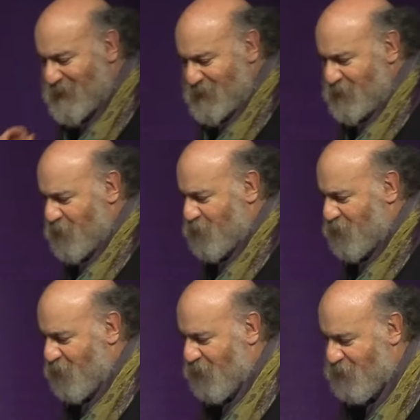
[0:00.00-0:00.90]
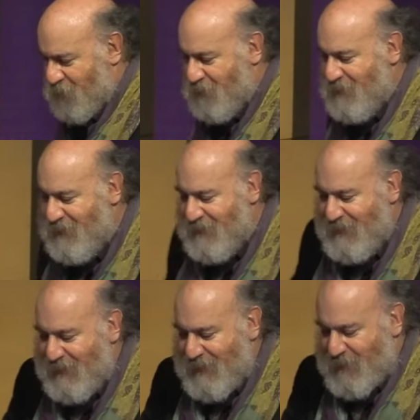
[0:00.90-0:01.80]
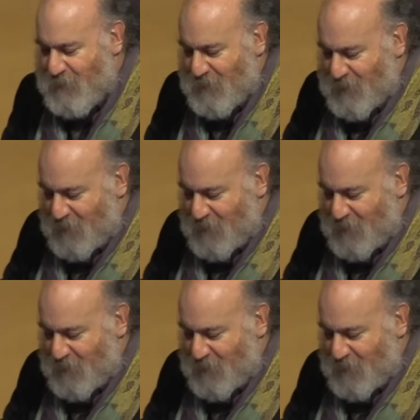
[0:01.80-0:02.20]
it's an interesting question. Um,